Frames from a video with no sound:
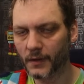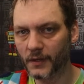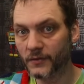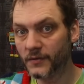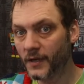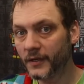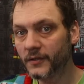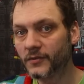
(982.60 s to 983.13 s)

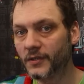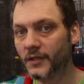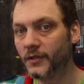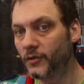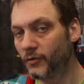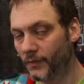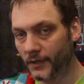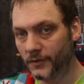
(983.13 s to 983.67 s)
It's nice
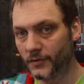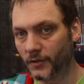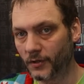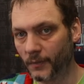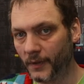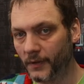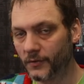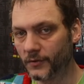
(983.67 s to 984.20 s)
seeing you writing
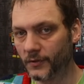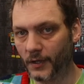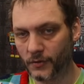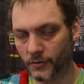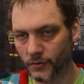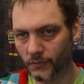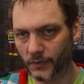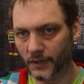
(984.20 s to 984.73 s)
comments, and I
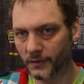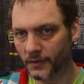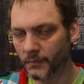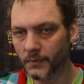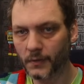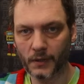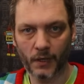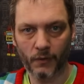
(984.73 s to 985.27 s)
do read
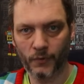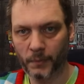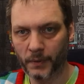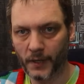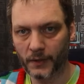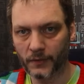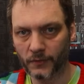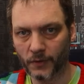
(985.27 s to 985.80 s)
them, and I'll
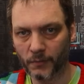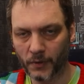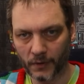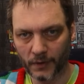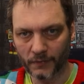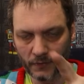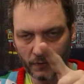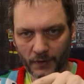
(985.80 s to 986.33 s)
reply to them.
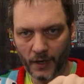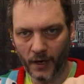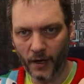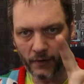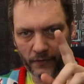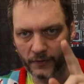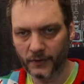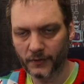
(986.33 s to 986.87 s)
I'll give you a little
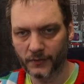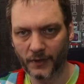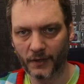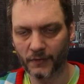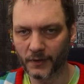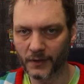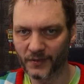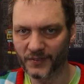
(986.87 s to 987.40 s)
heart thing to say
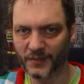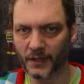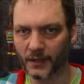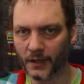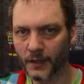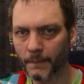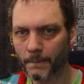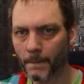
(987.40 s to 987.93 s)
I've at least
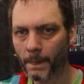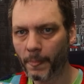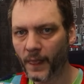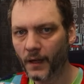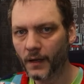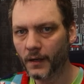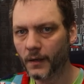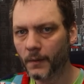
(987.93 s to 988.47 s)
seen it,
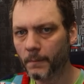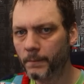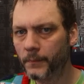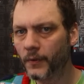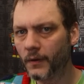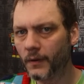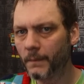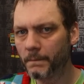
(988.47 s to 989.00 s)

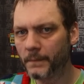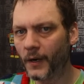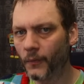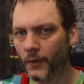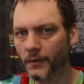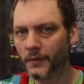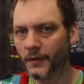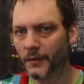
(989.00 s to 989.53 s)
but I
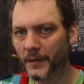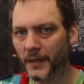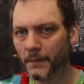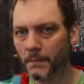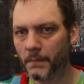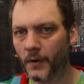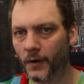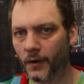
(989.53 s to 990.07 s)
want a
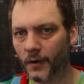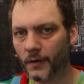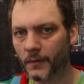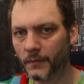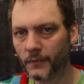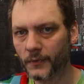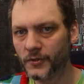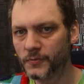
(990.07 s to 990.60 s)
bit more,
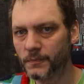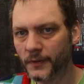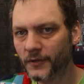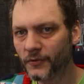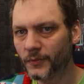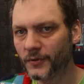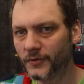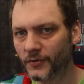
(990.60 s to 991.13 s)
which
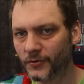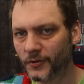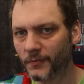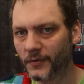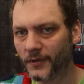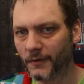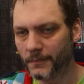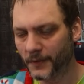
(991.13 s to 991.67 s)
brings me on to
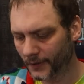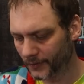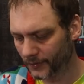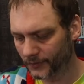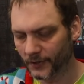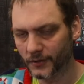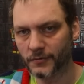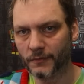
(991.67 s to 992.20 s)
something I've been
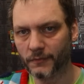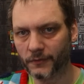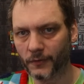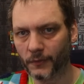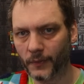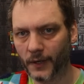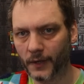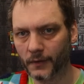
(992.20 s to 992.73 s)
considering for
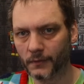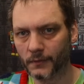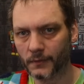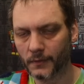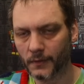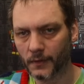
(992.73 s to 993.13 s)
a while.